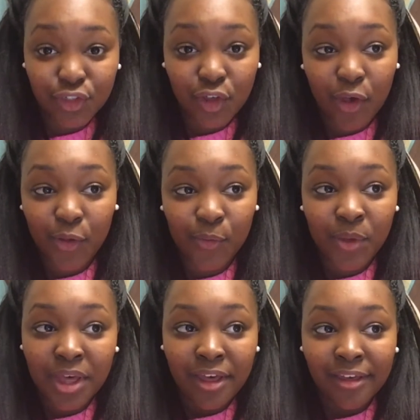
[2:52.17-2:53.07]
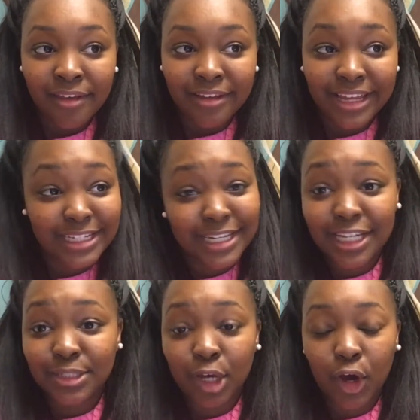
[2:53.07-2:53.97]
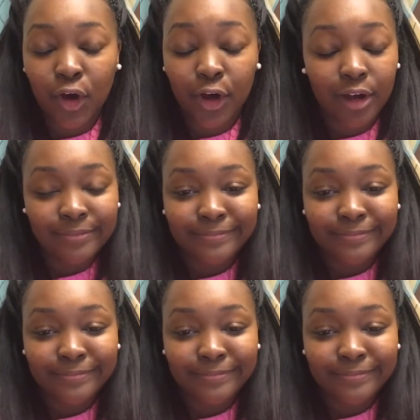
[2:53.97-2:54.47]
So Italy is, oh,